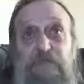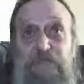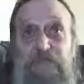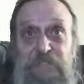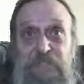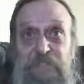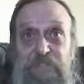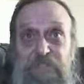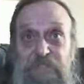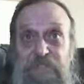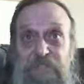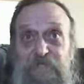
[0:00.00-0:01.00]
stuff
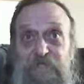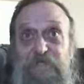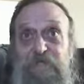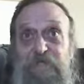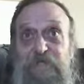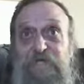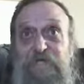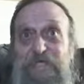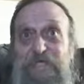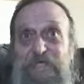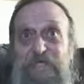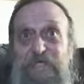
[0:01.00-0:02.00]
in there,
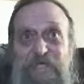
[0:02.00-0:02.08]
but,